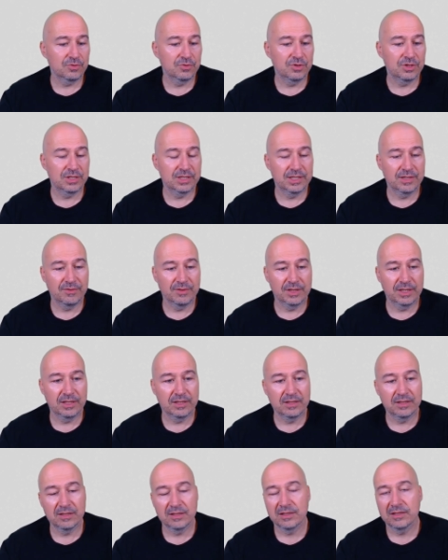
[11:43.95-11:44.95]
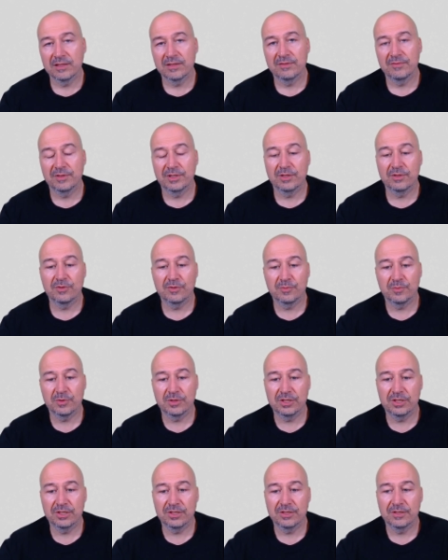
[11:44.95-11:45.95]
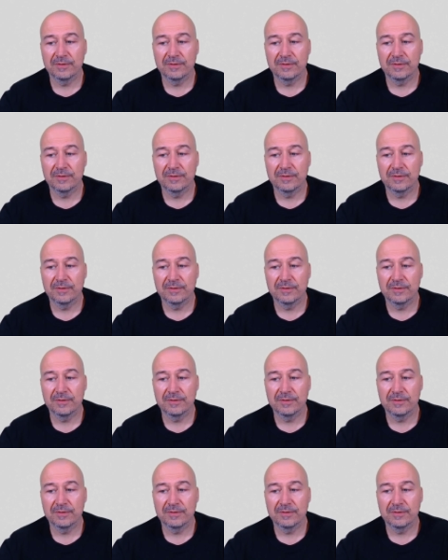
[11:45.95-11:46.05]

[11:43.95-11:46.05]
d7, and very good position.